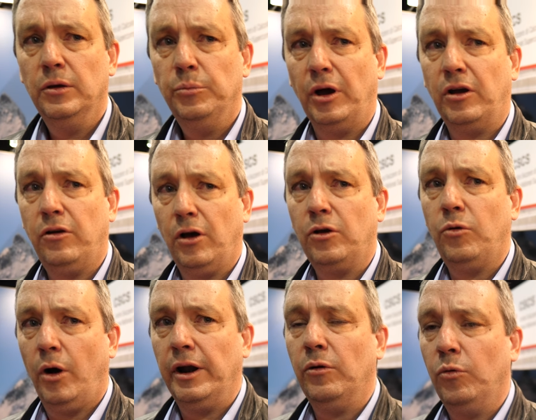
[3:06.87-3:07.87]
but
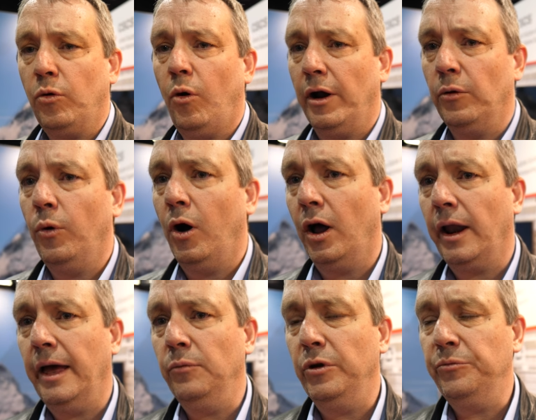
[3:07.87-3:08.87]
quite a while.
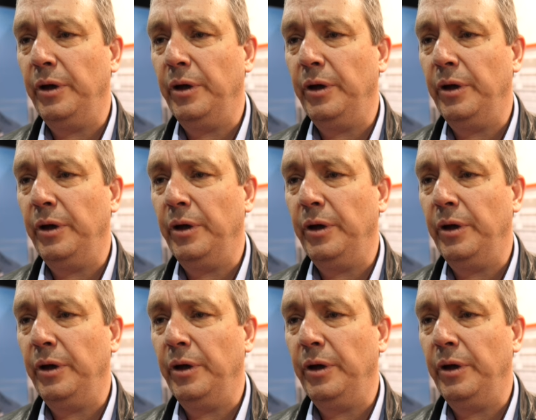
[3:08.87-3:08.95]
And we've